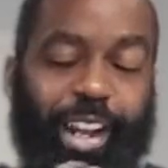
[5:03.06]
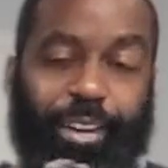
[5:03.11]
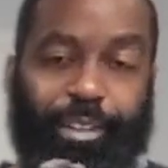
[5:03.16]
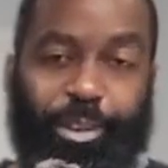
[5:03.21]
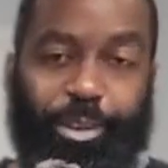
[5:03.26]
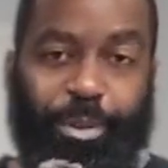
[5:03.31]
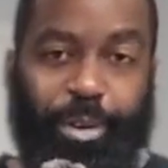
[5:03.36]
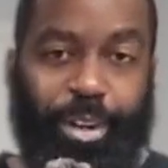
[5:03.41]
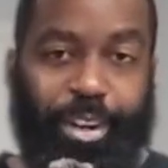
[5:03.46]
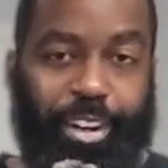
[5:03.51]

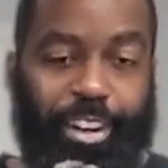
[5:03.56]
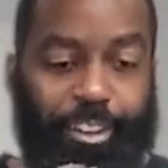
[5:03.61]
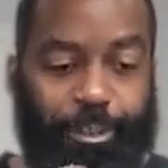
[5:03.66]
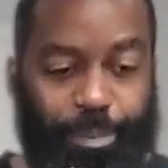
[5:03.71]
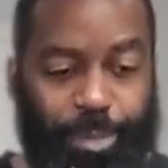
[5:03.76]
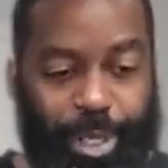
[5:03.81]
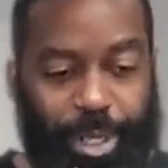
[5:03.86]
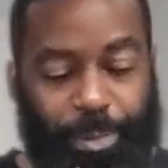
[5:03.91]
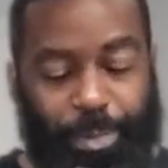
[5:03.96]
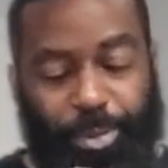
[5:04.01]
everywhere,
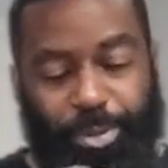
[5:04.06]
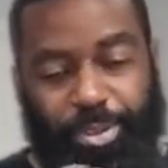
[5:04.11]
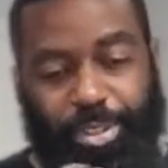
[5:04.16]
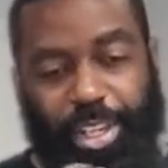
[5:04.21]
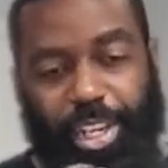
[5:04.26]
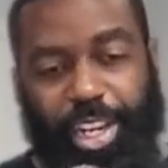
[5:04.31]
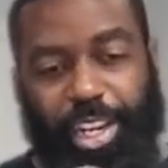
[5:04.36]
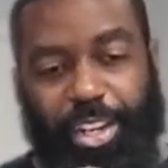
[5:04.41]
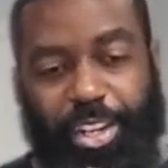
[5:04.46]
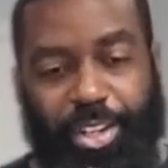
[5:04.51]
of people
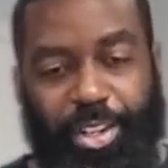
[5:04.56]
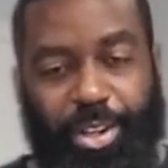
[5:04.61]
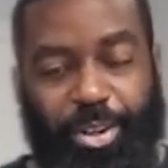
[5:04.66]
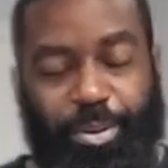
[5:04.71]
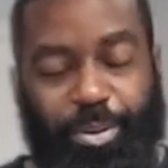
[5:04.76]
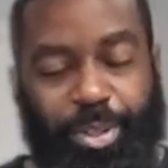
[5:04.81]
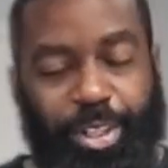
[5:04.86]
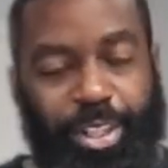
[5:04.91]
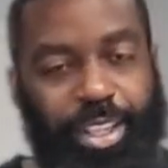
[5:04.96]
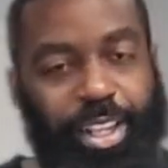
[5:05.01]
saying, you know
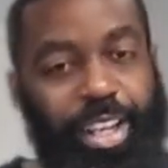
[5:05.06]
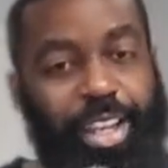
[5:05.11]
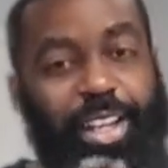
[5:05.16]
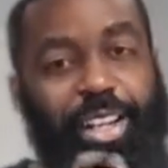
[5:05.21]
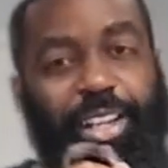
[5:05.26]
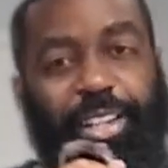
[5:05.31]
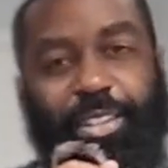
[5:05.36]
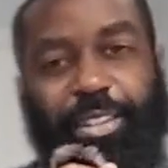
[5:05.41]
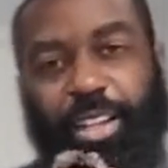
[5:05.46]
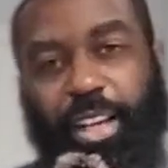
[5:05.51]
what,
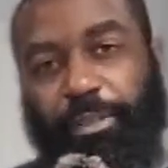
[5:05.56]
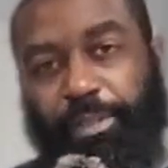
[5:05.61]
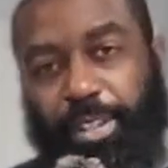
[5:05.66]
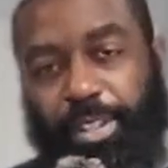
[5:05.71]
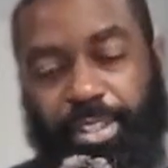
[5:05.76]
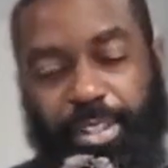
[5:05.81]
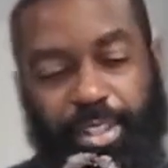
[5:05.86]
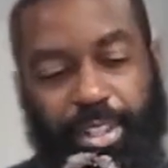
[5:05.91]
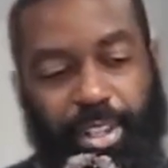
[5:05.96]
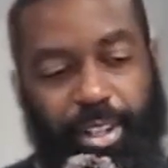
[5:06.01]
enough
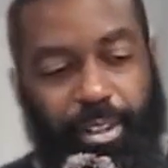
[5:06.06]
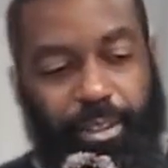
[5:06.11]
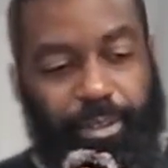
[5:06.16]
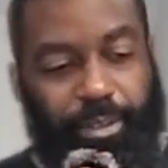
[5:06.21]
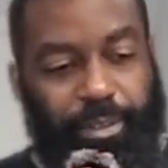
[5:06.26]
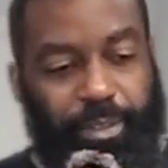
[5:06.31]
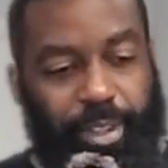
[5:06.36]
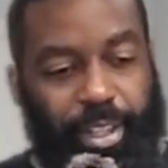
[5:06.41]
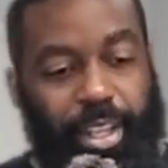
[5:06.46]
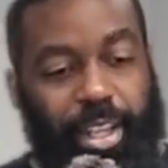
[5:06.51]
is
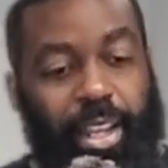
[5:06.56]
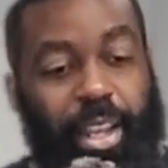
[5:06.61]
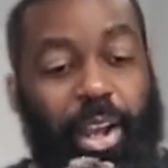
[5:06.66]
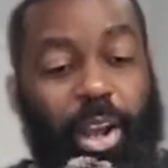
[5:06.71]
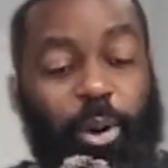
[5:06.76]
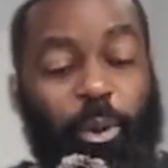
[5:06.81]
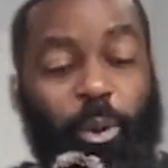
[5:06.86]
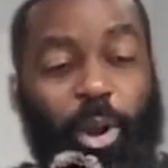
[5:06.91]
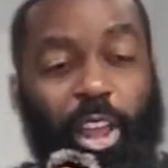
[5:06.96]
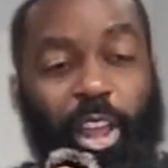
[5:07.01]
enough.
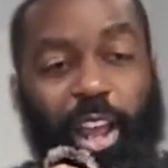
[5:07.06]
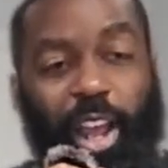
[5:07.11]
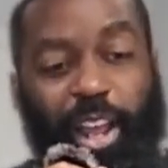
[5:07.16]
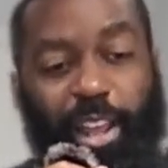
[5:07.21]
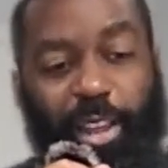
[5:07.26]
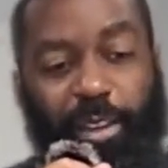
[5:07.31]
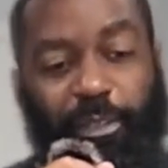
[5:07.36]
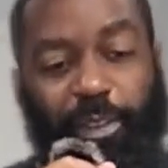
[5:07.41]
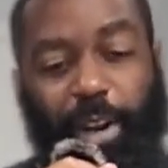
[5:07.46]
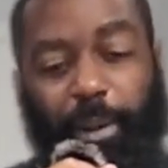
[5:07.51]

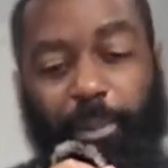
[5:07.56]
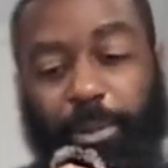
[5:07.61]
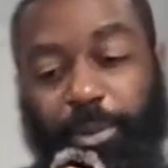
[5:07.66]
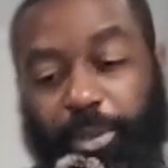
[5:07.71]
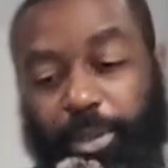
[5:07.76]
If I'm